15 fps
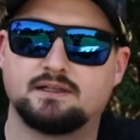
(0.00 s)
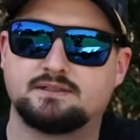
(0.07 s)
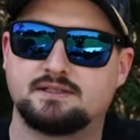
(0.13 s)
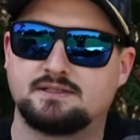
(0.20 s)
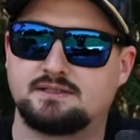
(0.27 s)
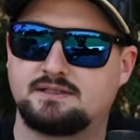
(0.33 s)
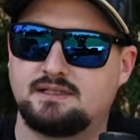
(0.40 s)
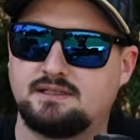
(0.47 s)
It's a
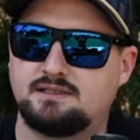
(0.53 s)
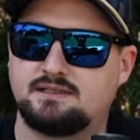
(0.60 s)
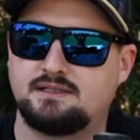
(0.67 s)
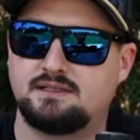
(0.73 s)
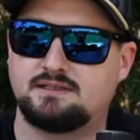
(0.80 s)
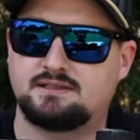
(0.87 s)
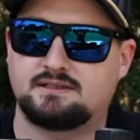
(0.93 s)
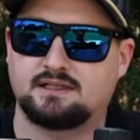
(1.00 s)

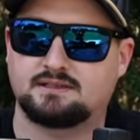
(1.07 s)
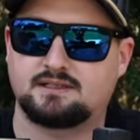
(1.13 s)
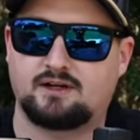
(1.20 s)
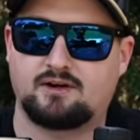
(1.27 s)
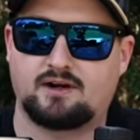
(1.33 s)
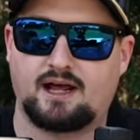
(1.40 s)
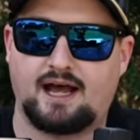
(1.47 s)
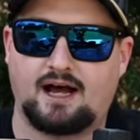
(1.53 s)
CZ600